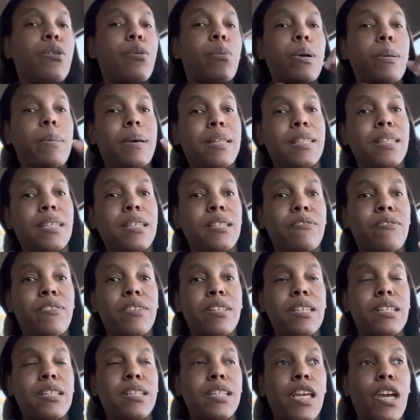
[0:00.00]
What about this for
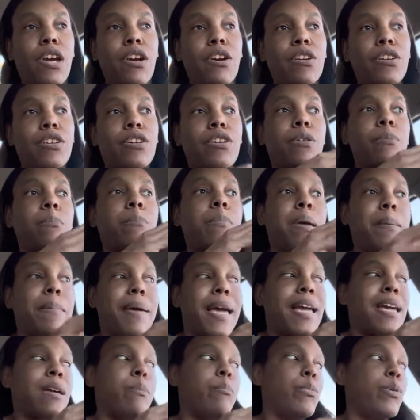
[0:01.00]
this character? Maybe
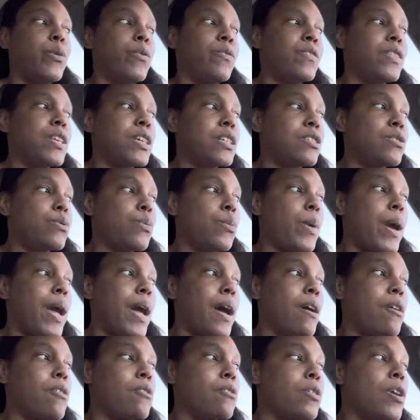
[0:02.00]
I can move this
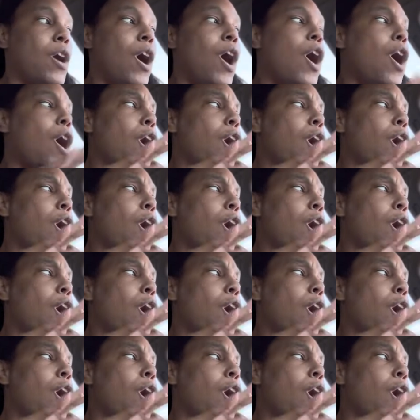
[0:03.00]
around.